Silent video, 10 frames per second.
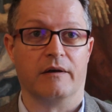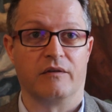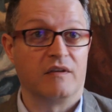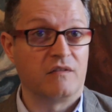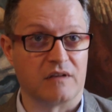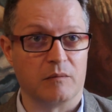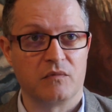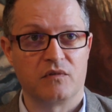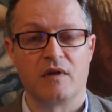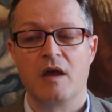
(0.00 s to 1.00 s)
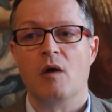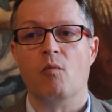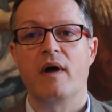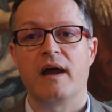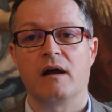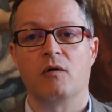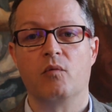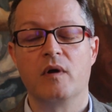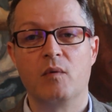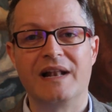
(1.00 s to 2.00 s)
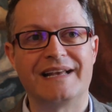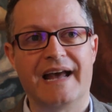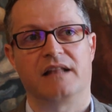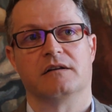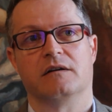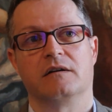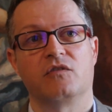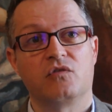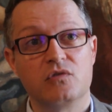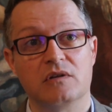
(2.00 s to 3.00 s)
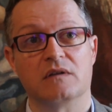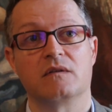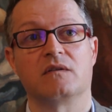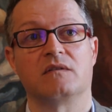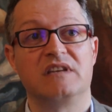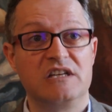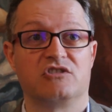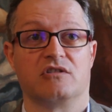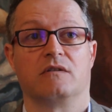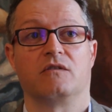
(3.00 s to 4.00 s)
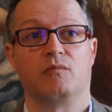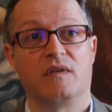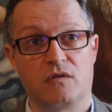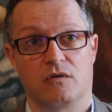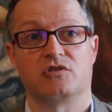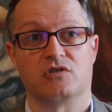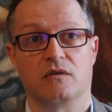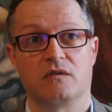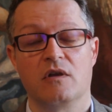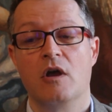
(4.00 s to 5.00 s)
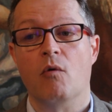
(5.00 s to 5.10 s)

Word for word: systems, where we will gather students, teachers, researchers